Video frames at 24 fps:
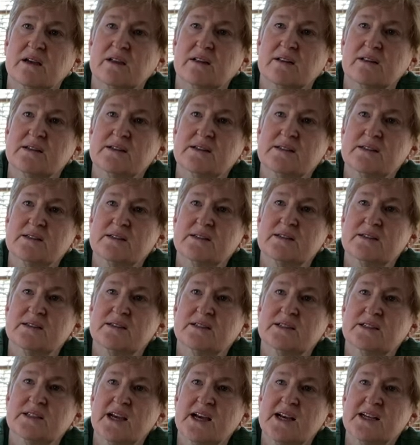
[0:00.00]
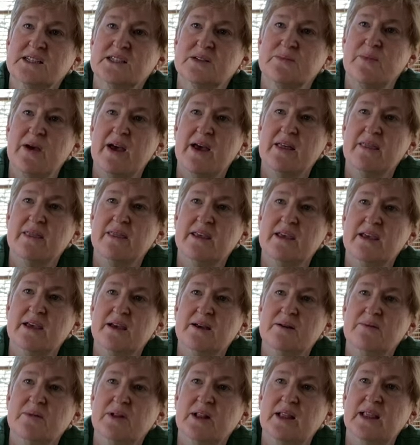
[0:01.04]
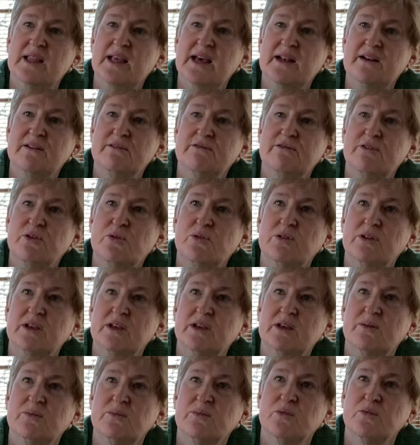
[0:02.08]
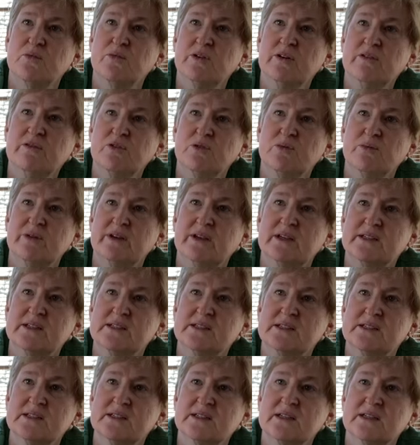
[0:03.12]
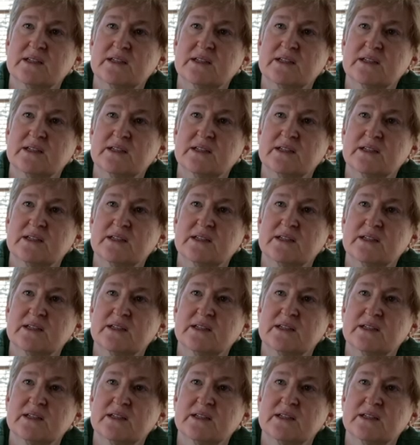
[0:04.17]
This is Chasmathium latifolium River Mist.